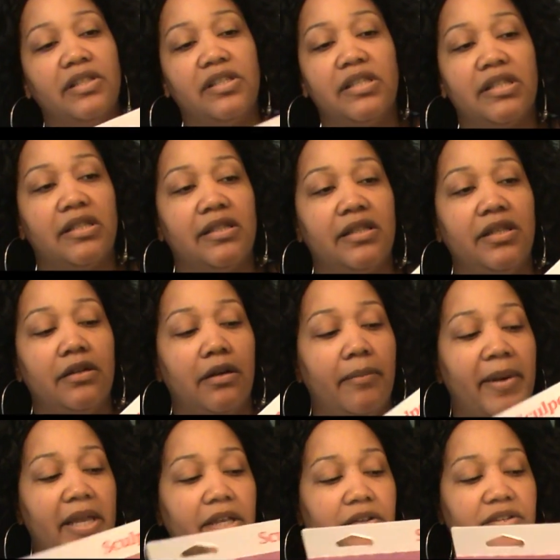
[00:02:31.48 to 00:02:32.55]
is just, you know,
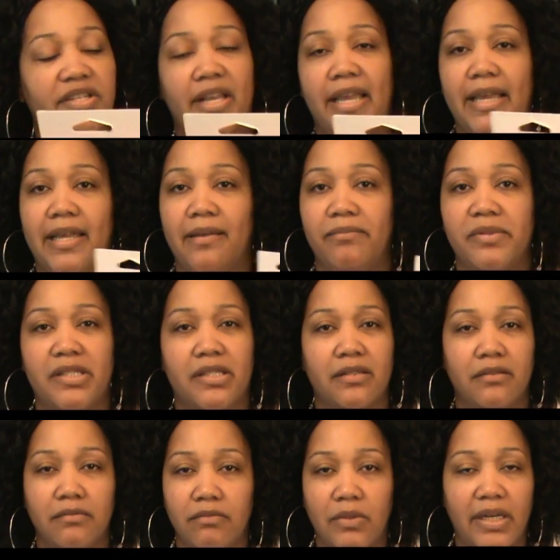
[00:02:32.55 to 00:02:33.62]
make your shapes,
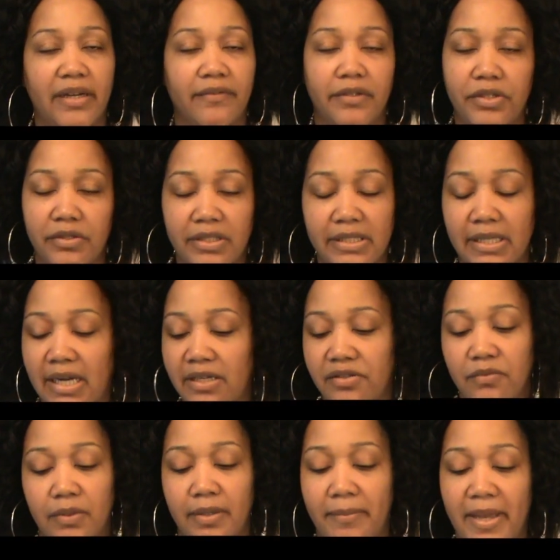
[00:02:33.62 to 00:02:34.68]
whatever you decide
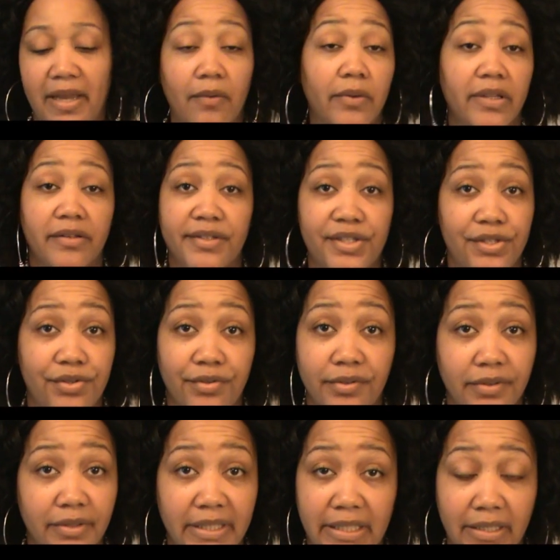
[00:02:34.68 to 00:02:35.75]
you want to make, whether it's
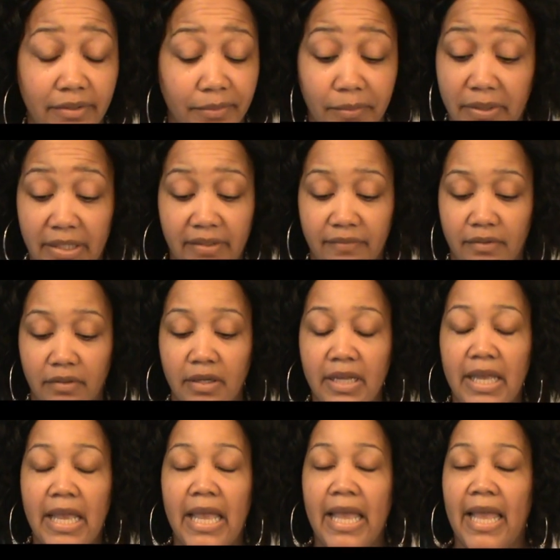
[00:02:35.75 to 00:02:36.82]
jewelry or whatever,
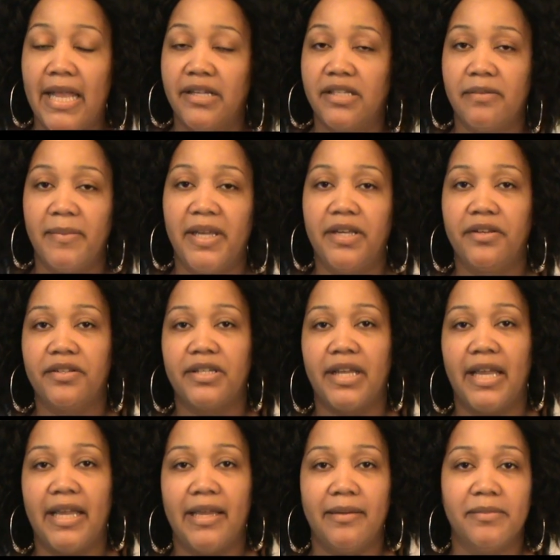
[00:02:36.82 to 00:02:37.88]
and just make your
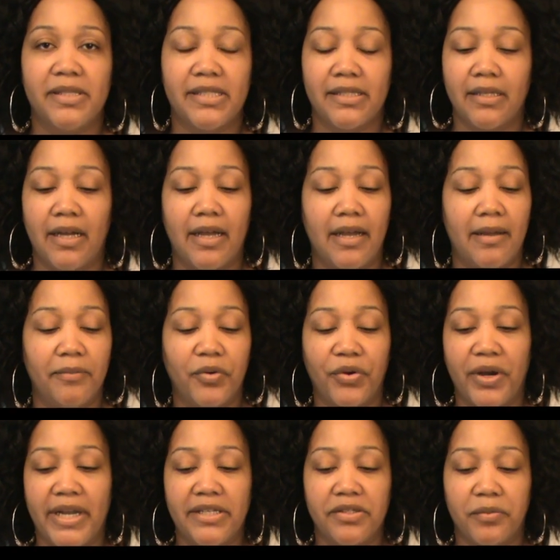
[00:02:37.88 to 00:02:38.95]
shapes,
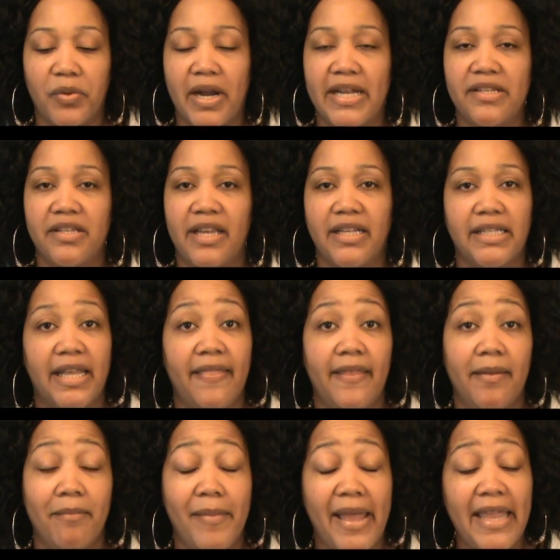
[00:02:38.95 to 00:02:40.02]
create your project, and
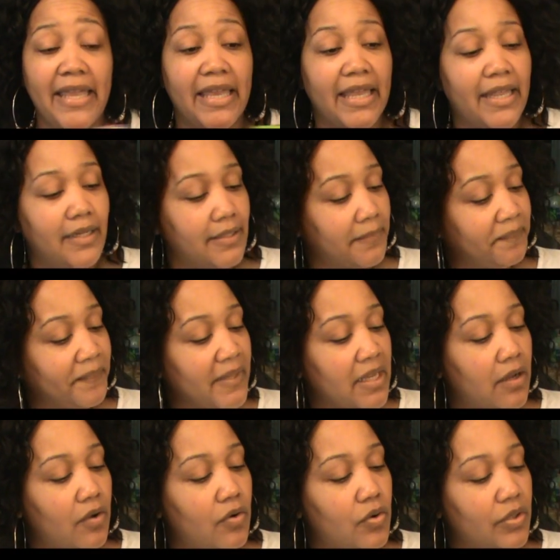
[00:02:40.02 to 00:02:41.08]
then bake it
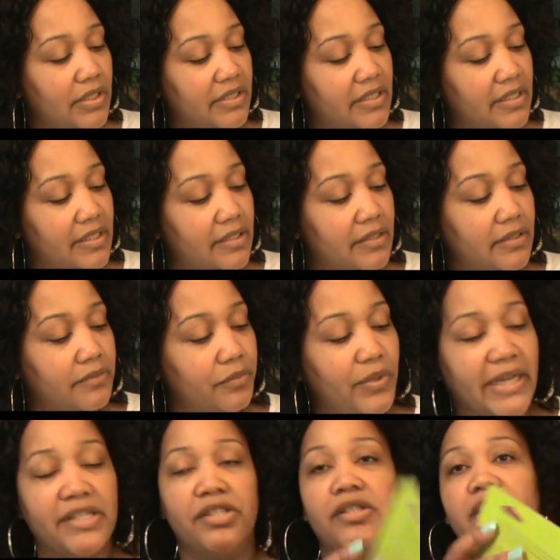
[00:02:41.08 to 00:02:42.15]
according to the
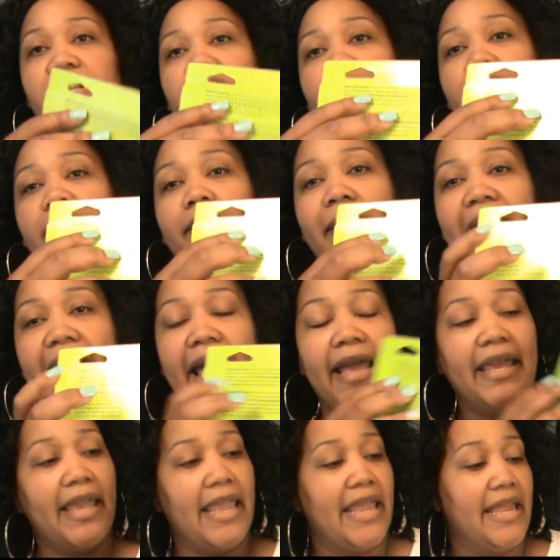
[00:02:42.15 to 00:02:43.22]
directions here on the
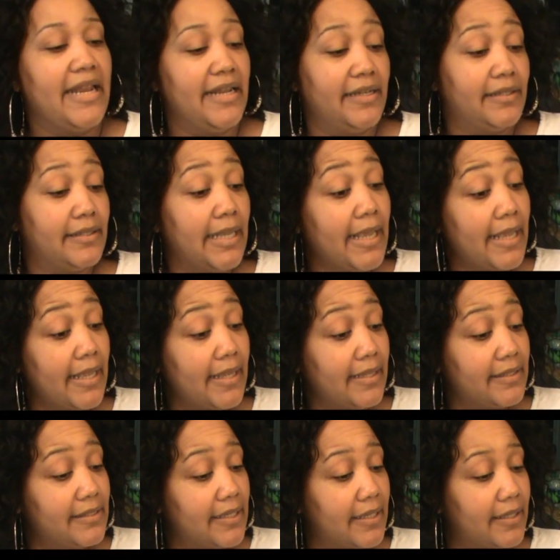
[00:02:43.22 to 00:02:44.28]
back. And it
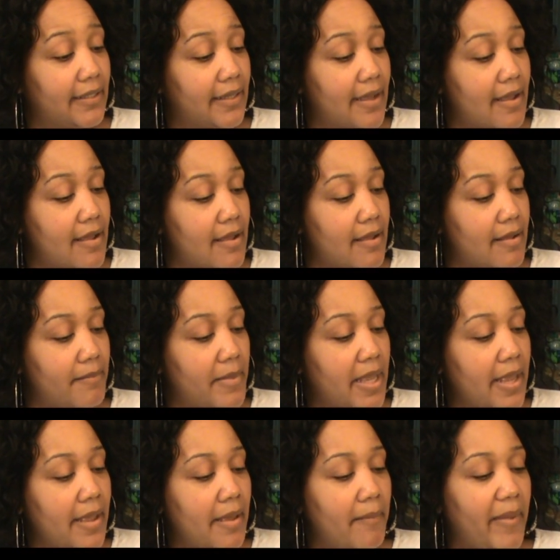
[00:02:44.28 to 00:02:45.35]
says
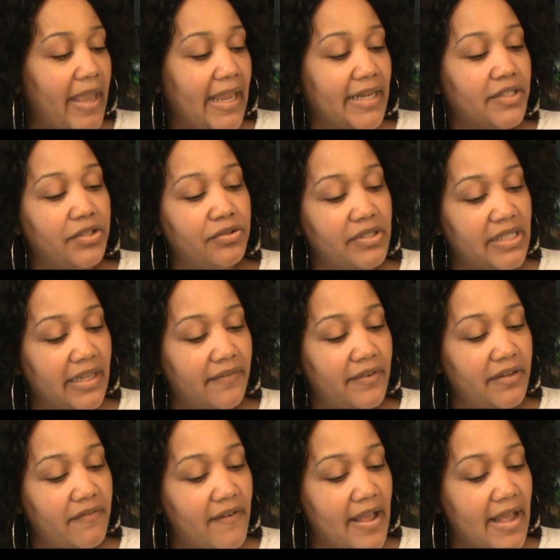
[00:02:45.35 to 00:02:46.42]
bake at
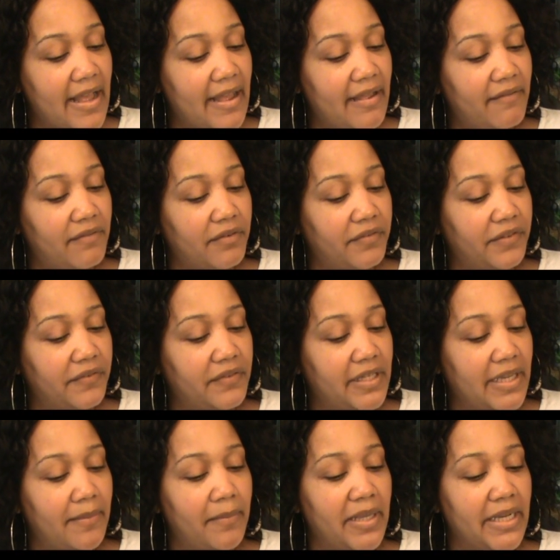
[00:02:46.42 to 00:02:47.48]
275 for
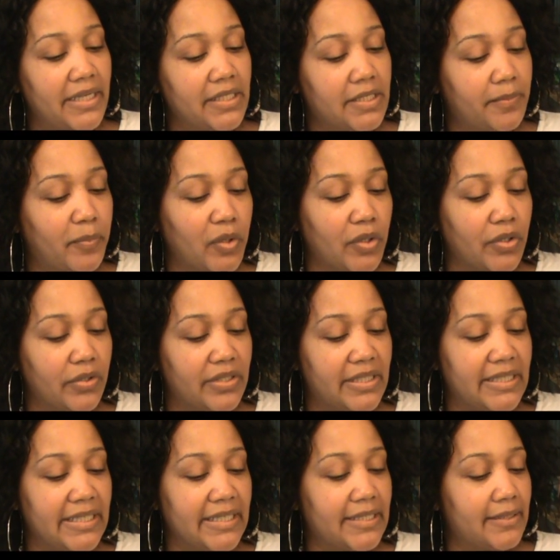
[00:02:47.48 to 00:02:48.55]
15 minutes per
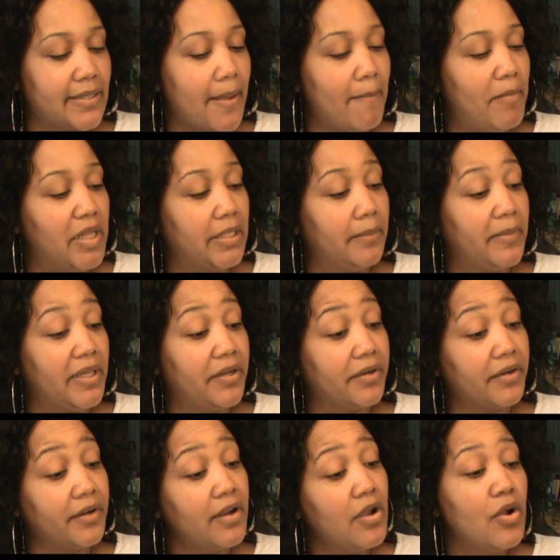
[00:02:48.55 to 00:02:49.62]

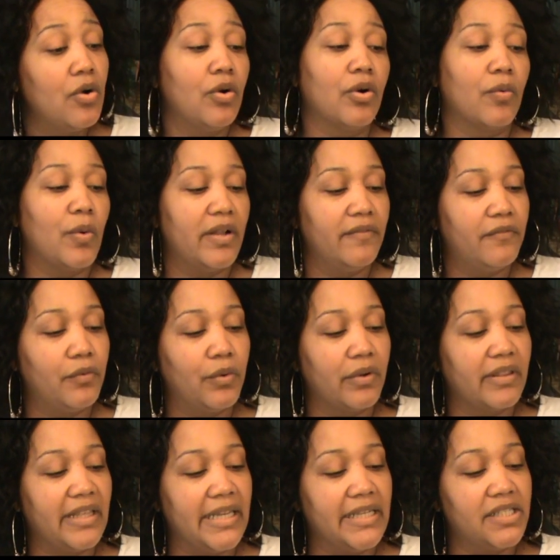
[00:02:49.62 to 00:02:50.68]
6mm or
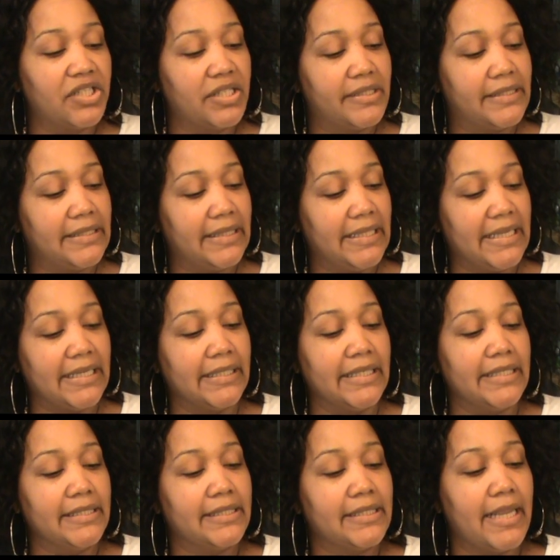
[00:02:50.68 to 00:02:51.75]
1/4 inch
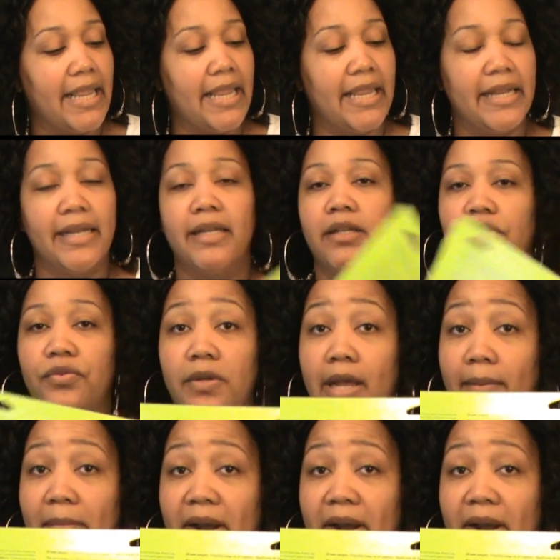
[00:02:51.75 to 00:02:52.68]
thickness, and do not